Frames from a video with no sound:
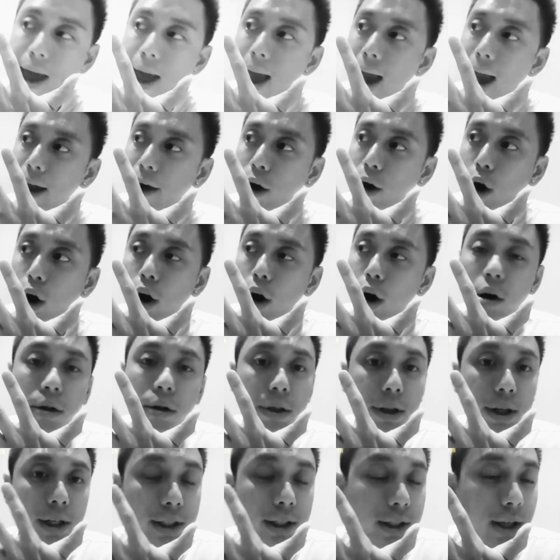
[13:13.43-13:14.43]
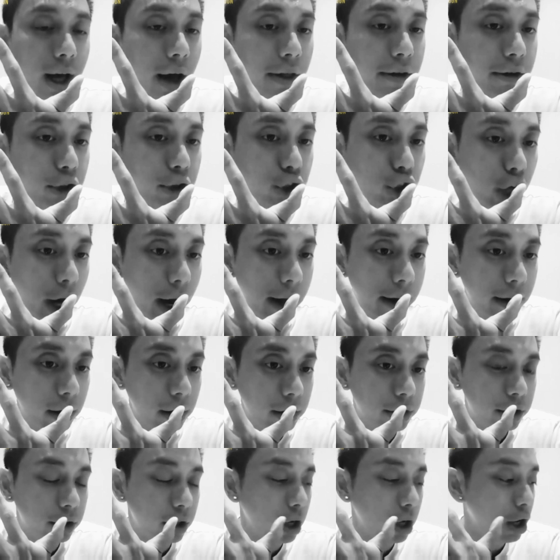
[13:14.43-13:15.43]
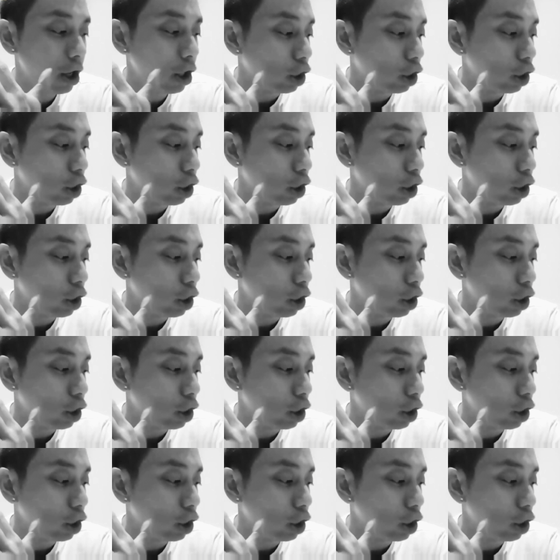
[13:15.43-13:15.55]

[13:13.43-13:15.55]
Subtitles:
and all these other channels